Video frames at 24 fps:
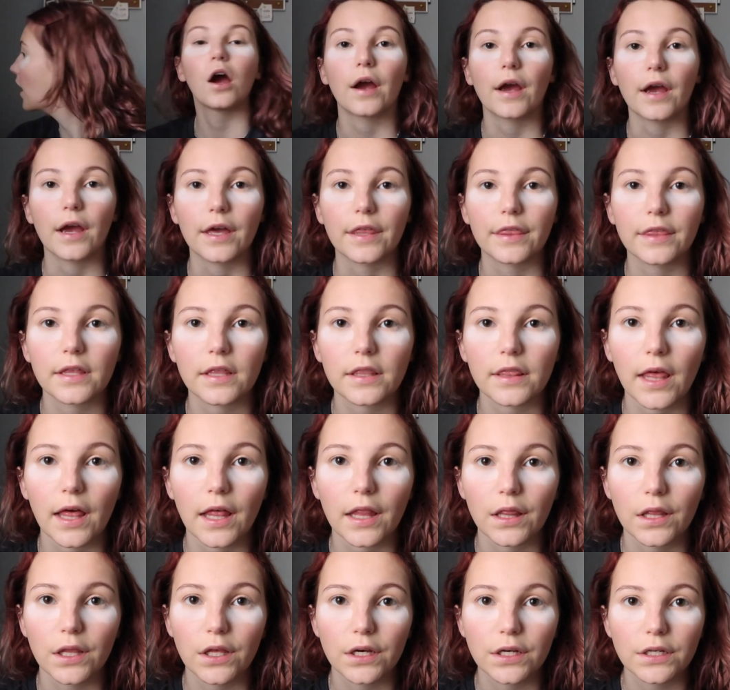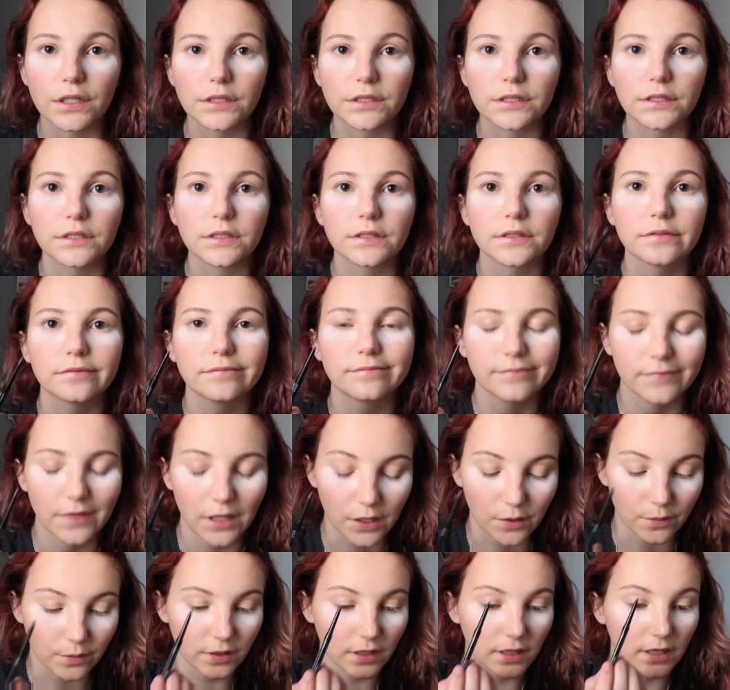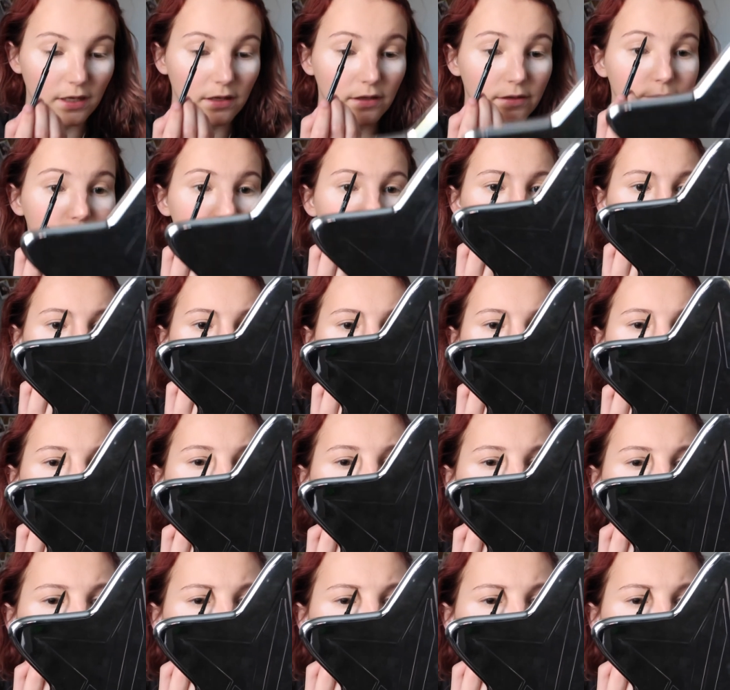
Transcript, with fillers: Alright, I think that looks okay-ish.